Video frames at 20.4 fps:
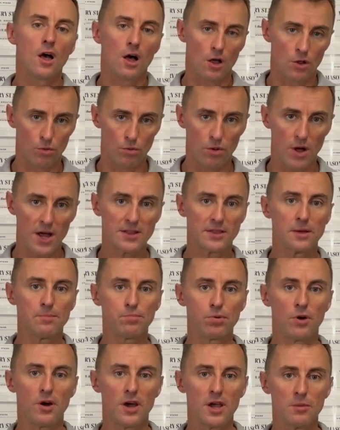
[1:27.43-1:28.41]
Let the
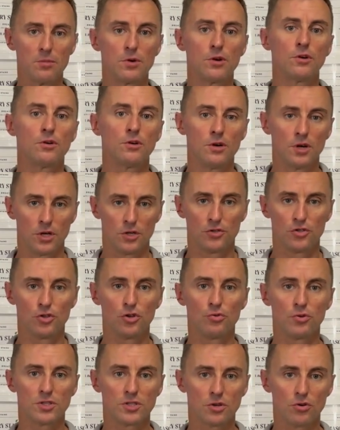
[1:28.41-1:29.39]
primer
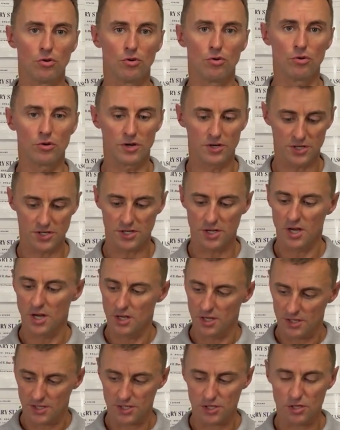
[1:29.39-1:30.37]
do its course,
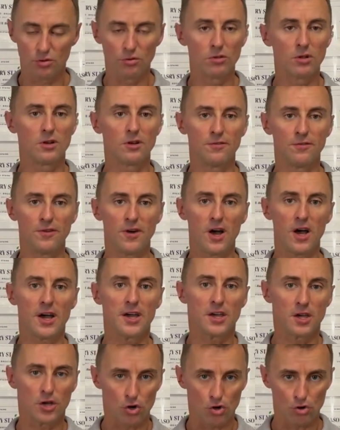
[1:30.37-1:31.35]

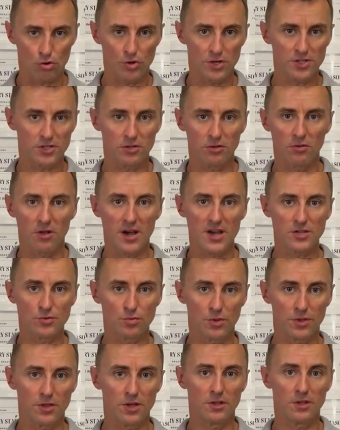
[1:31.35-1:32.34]
solidify, crystallize
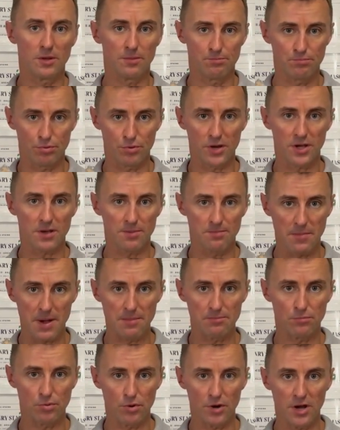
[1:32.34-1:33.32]
within the brick
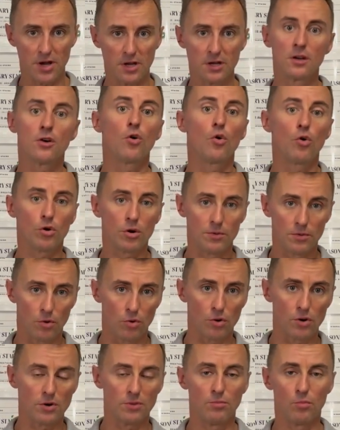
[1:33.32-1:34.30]
membrane
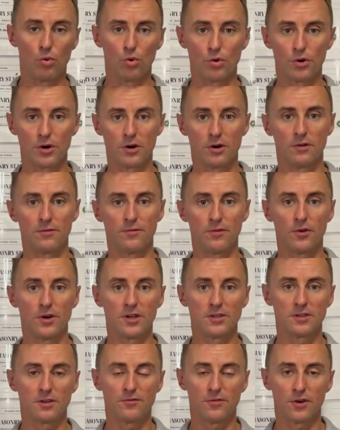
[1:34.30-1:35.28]
or mortar,
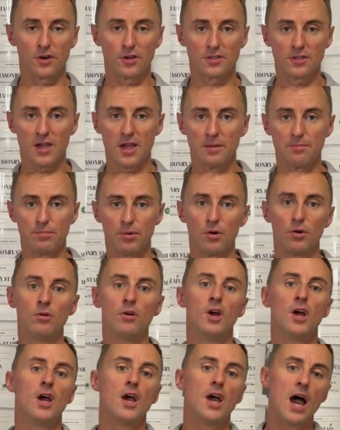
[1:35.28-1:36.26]
for example,
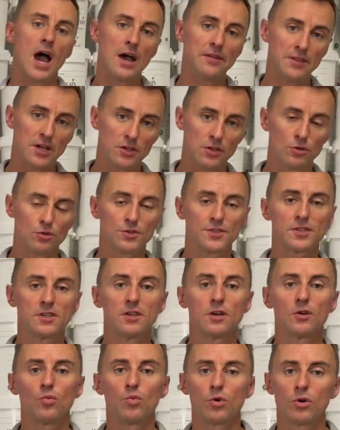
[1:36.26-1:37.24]
and then you'll see
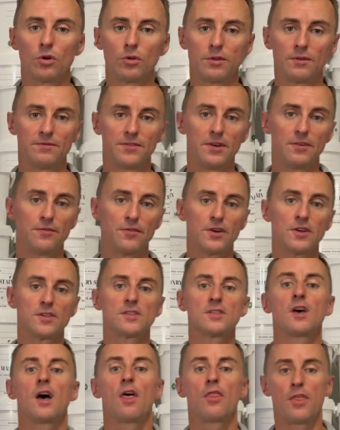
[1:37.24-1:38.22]
a world of
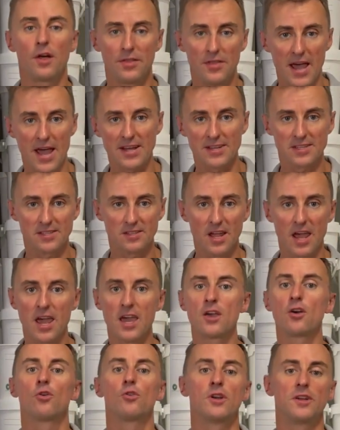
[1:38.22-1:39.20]
difference the next
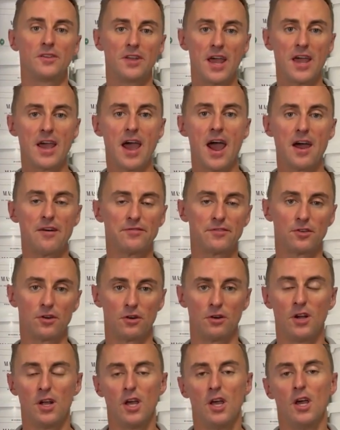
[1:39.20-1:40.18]
day or the day after.